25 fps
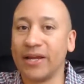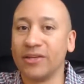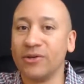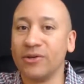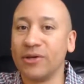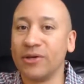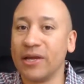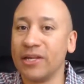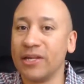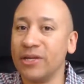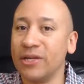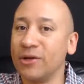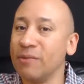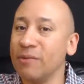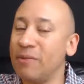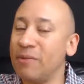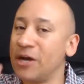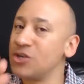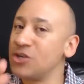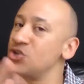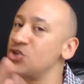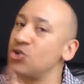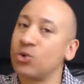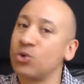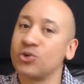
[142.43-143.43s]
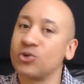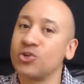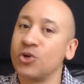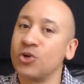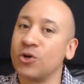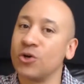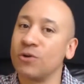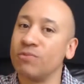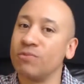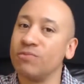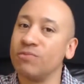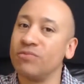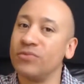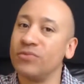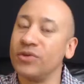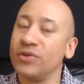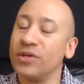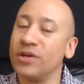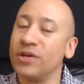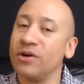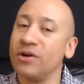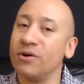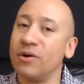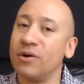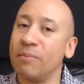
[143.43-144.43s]
And you can buy short-term,
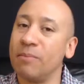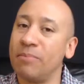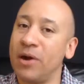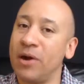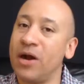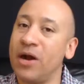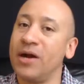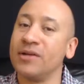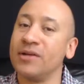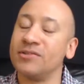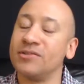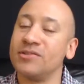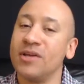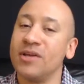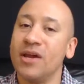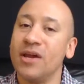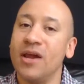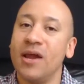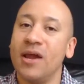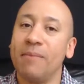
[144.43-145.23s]
you know, bonds.